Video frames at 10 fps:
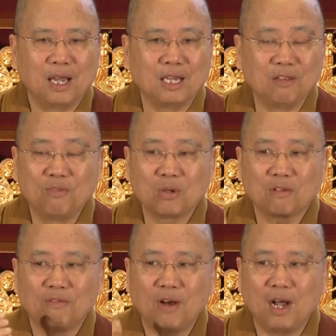invoke
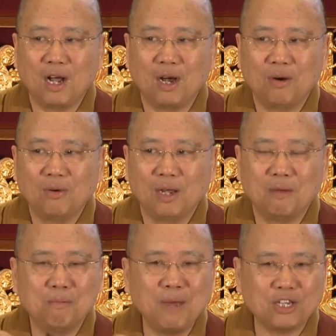the vow
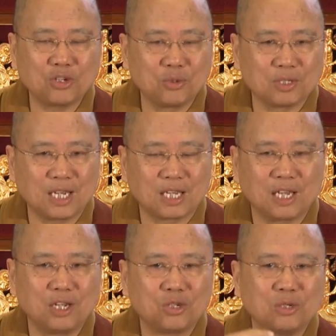and match your
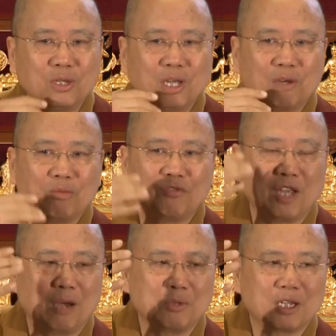dedication with
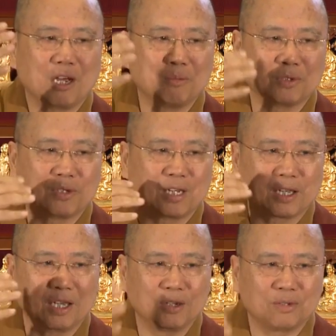the Amitabha's
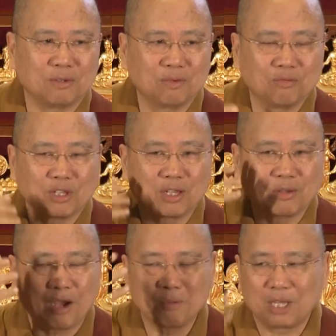dedication, with the
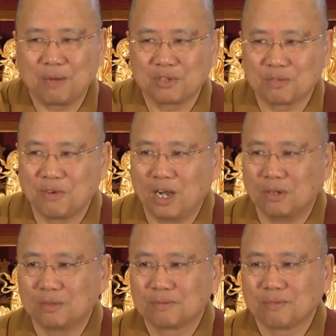Amitabha's
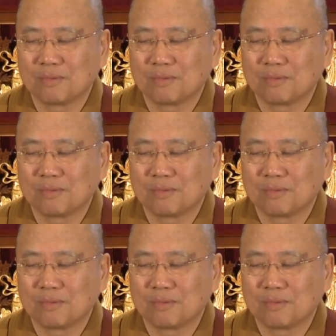vow.